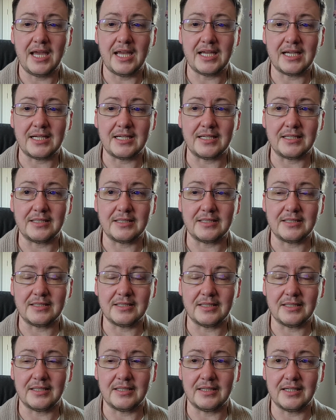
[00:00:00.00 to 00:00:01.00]
And
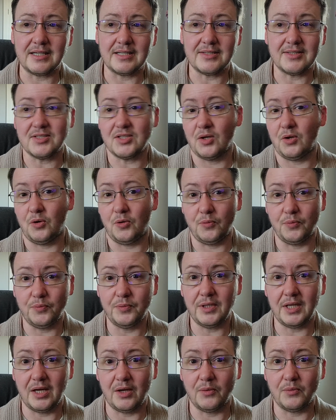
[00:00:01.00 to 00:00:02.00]
uh, and so,
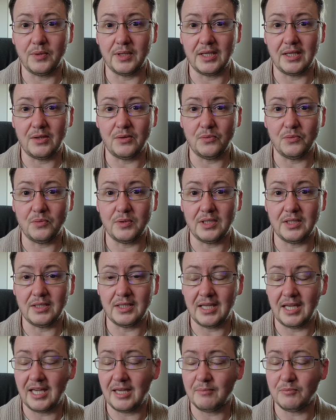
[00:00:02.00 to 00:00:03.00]
yeah, we, we
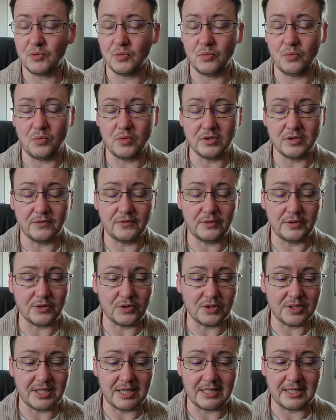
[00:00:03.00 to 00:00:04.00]
came to a wonderful
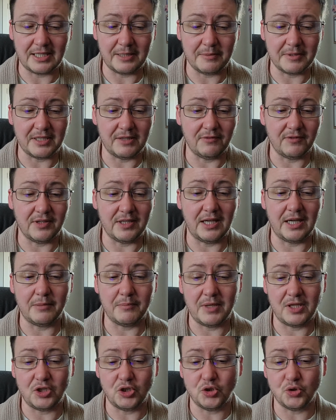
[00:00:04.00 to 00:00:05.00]
understanding about everything. I
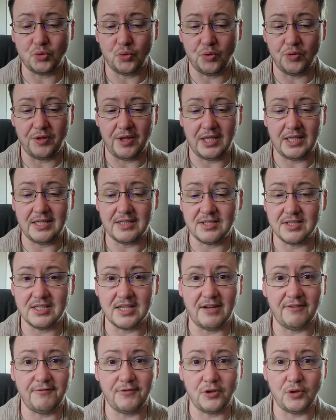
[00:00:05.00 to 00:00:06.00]
made sure that his
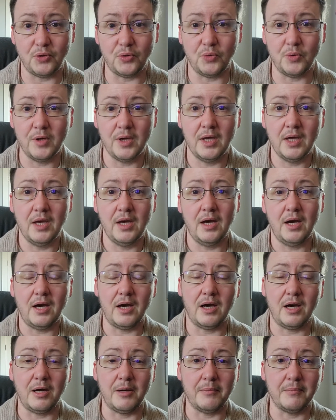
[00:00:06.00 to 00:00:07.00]
nephew,
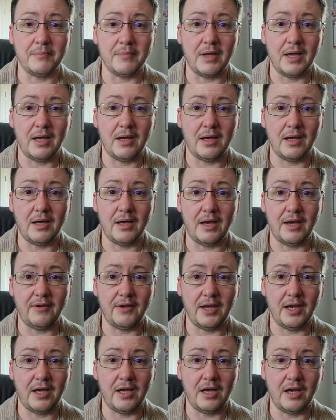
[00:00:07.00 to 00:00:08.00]
um,
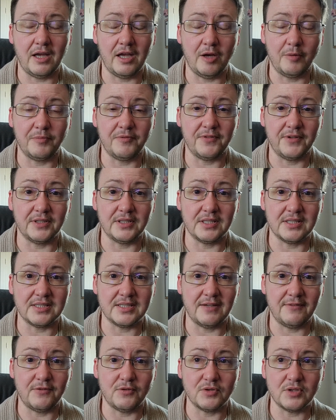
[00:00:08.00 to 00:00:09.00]
I, I helped fund his
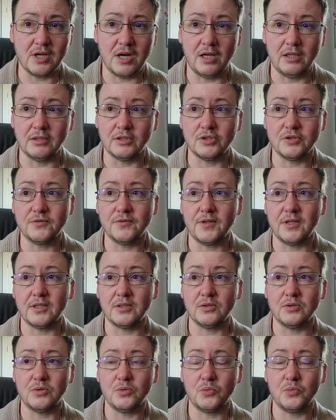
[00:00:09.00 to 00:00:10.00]
nephew's college
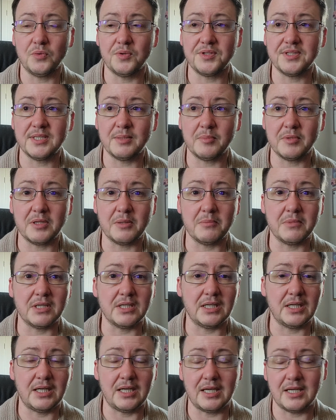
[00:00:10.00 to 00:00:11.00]
fund with some of the
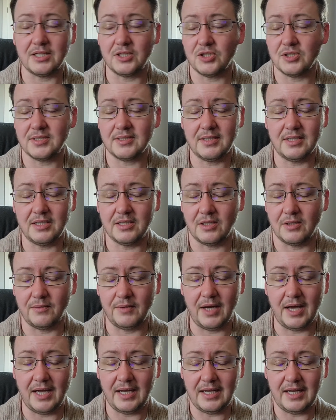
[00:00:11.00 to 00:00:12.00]
money, and just, you know,
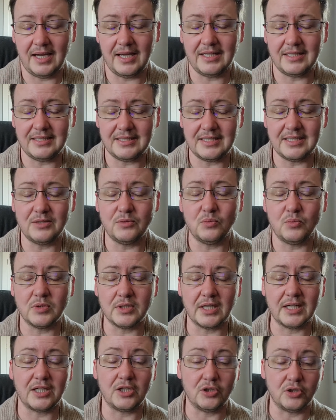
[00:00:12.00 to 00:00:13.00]
I, I did
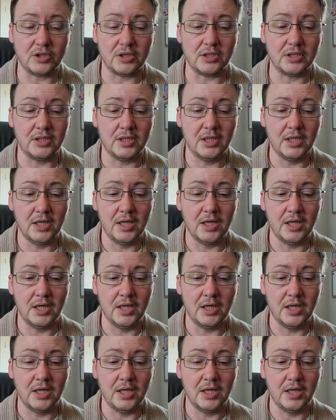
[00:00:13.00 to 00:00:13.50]
what I could